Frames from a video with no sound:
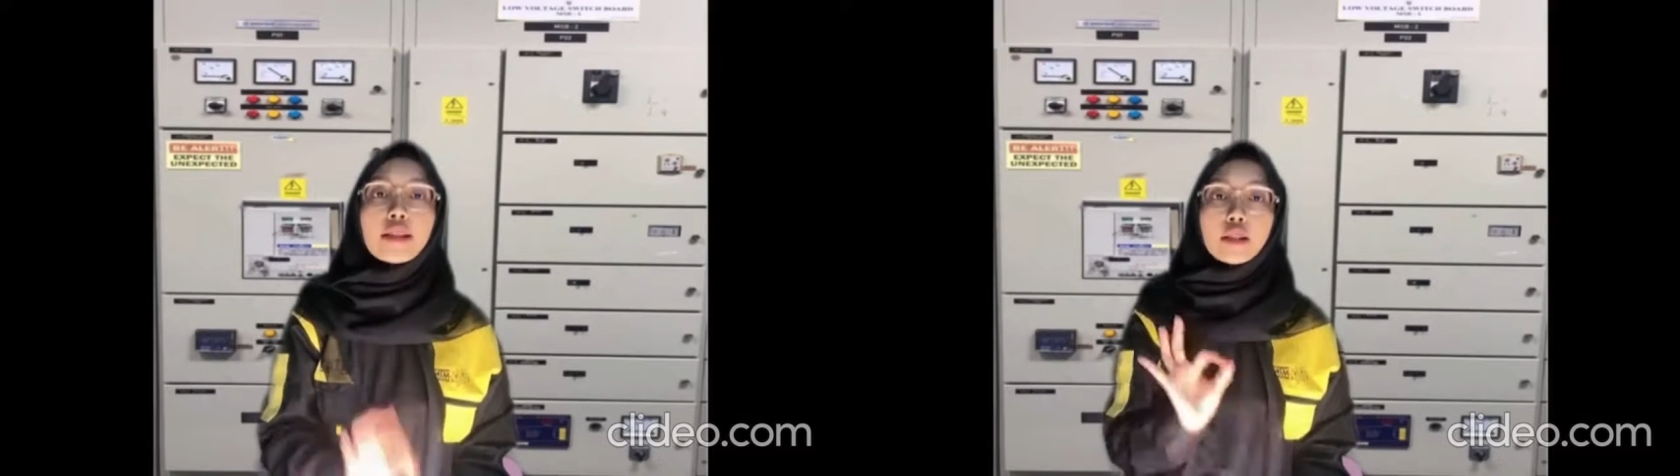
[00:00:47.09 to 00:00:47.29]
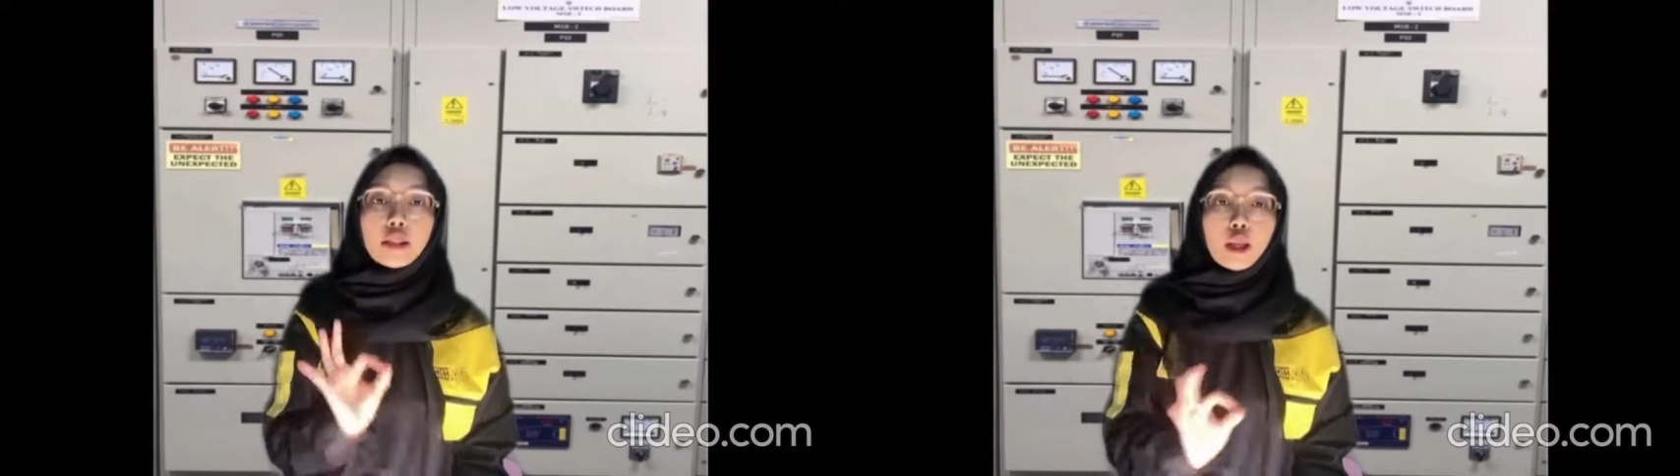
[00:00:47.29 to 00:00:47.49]

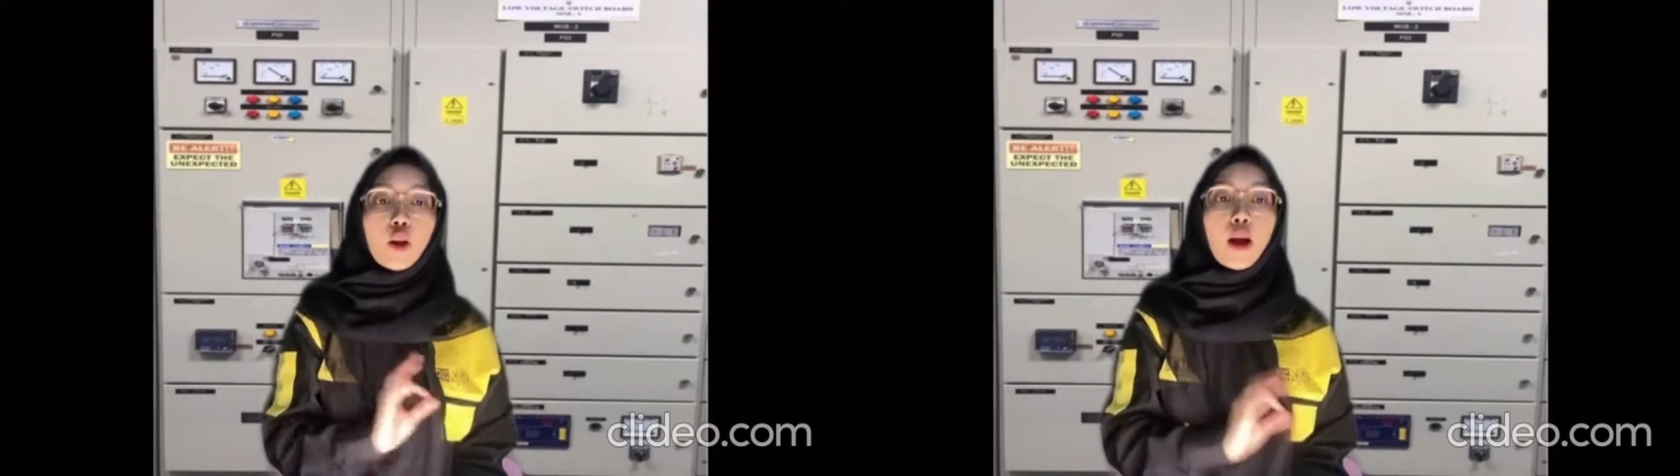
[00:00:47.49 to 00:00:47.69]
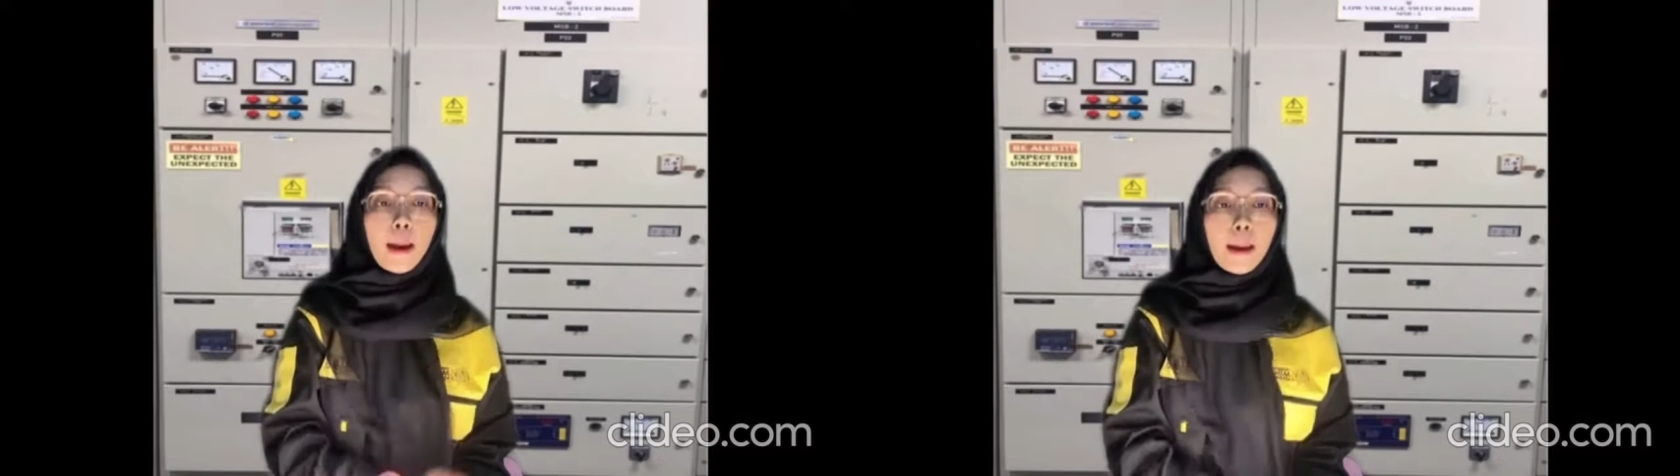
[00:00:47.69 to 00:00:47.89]

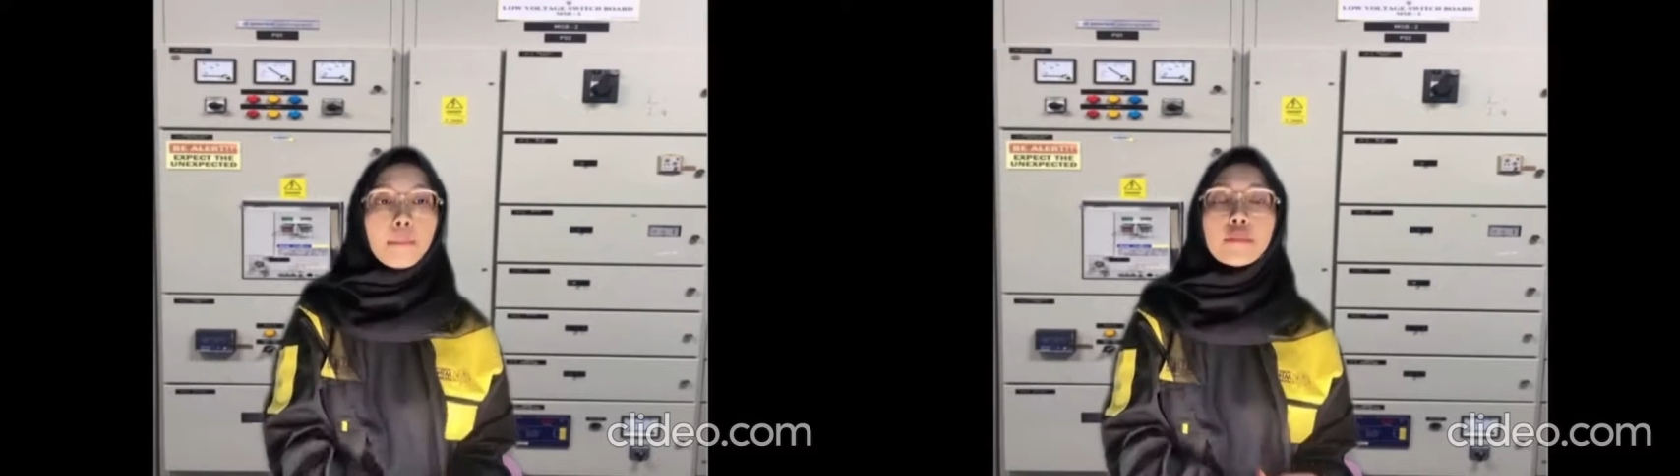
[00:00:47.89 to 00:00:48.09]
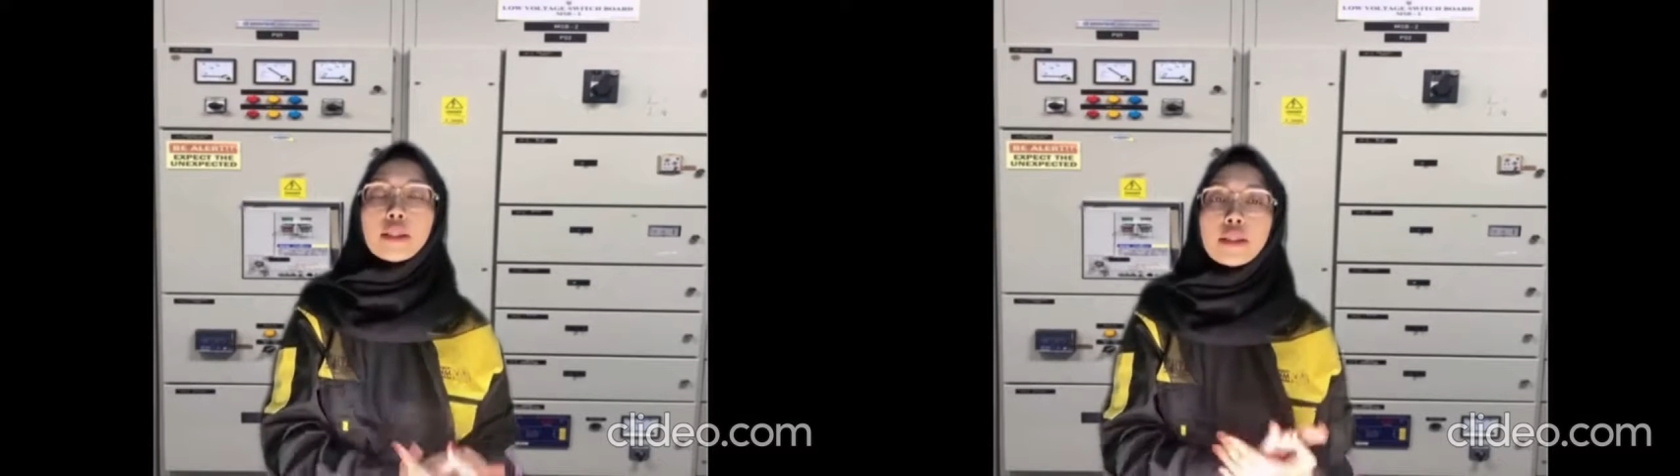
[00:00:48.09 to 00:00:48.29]

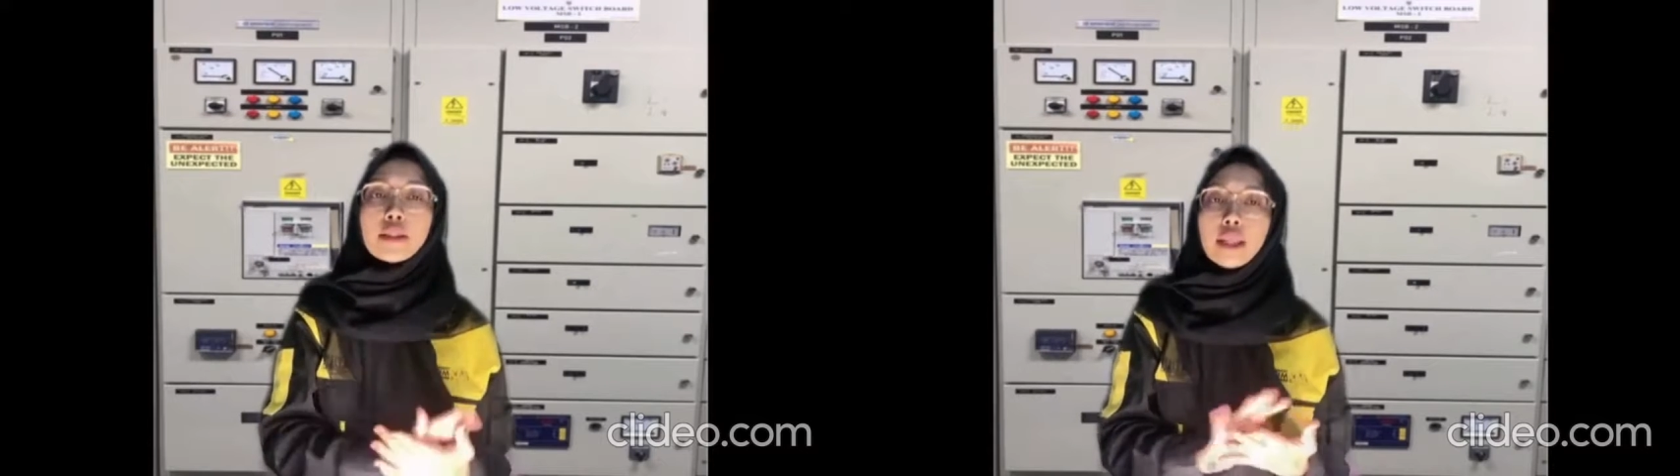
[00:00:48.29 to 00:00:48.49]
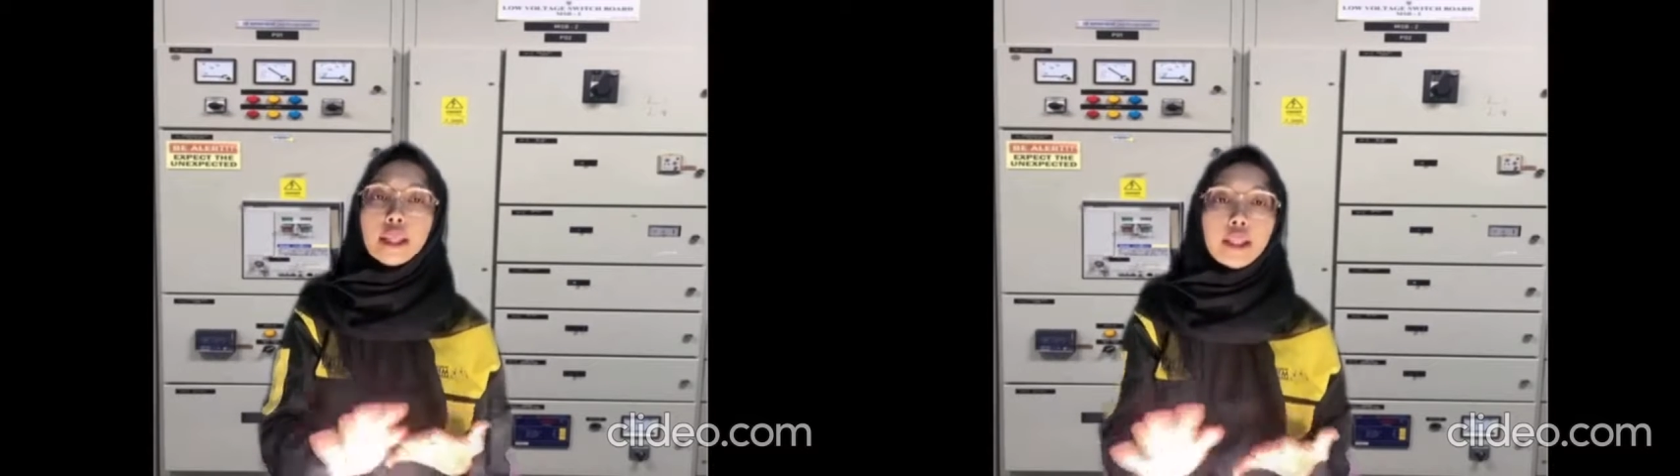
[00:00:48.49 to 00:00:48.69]
0A since
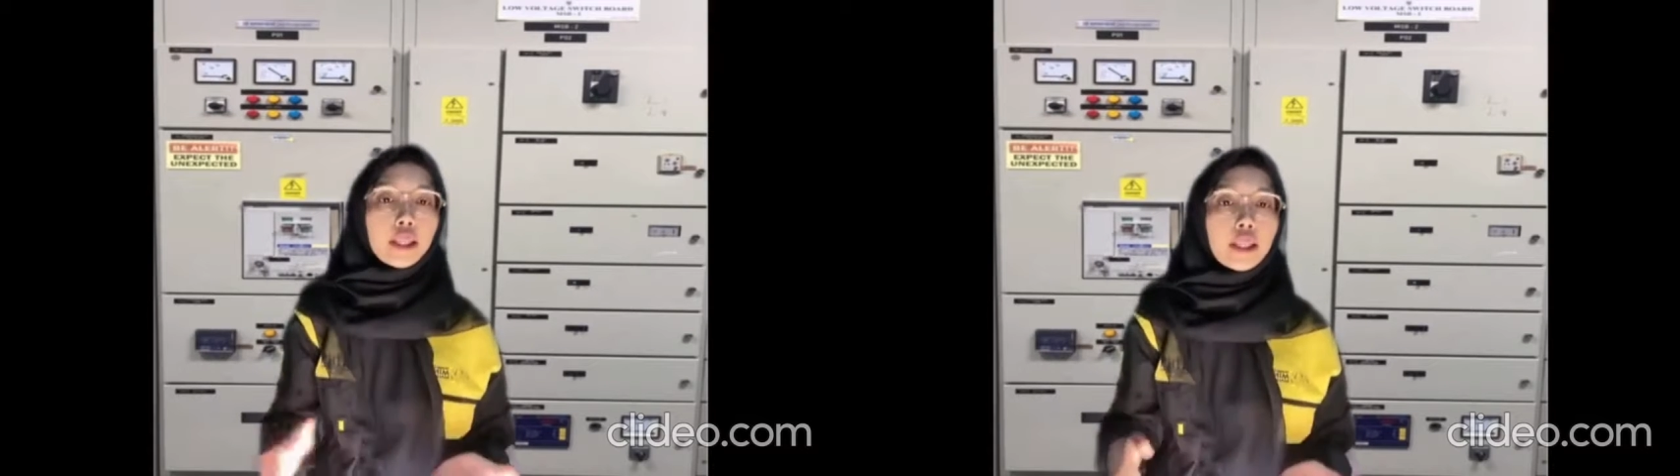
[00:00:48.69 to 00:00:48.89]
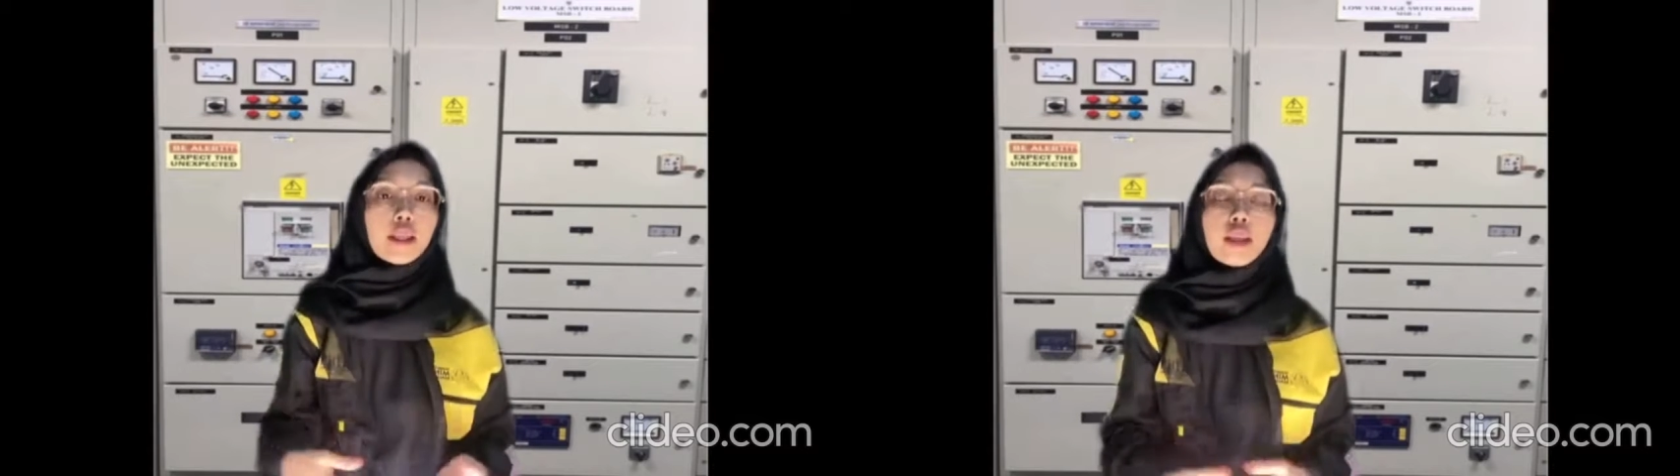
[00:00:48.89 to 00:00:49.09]
it
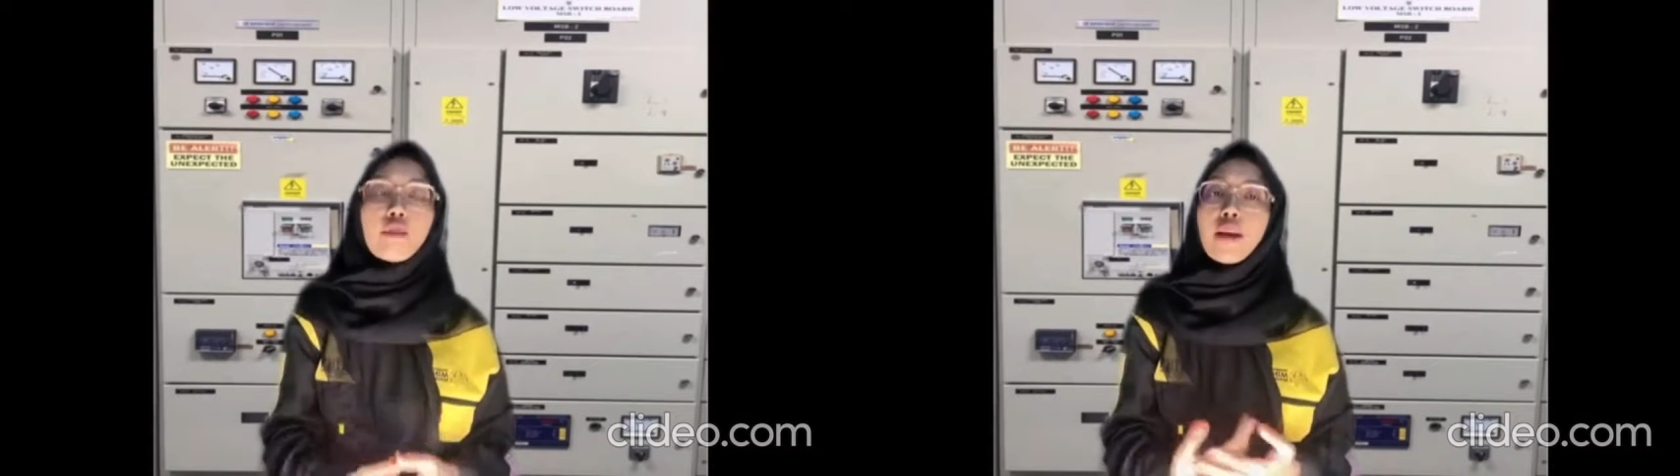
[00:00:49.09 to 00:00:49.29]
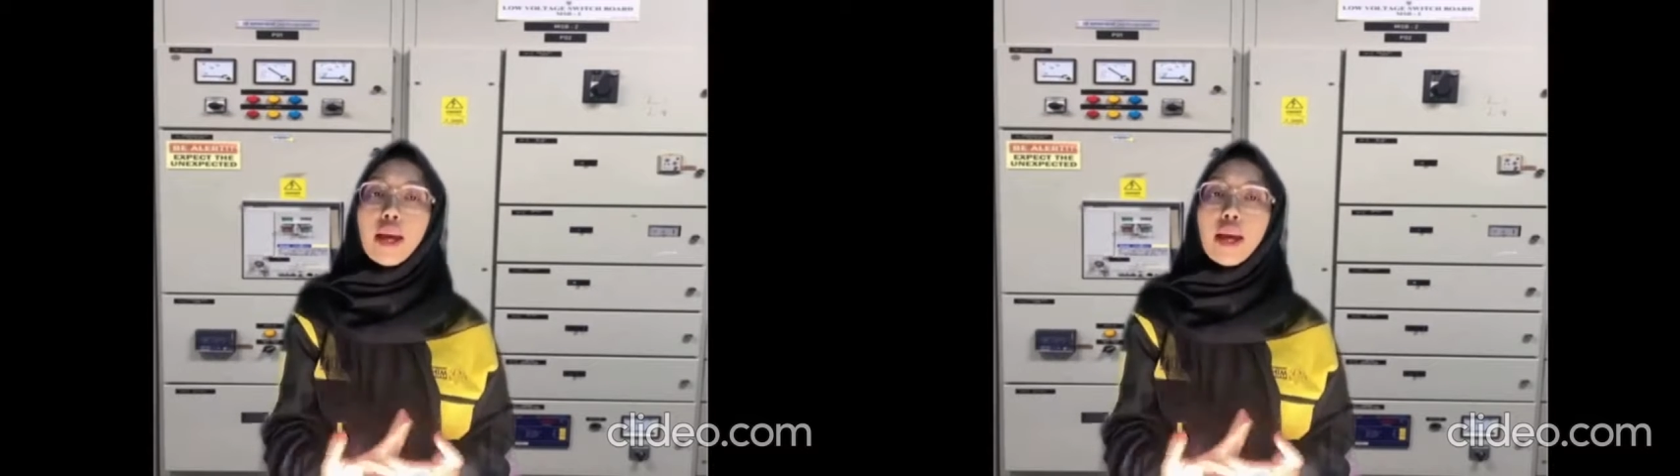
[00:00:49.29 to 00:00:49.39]
didn't give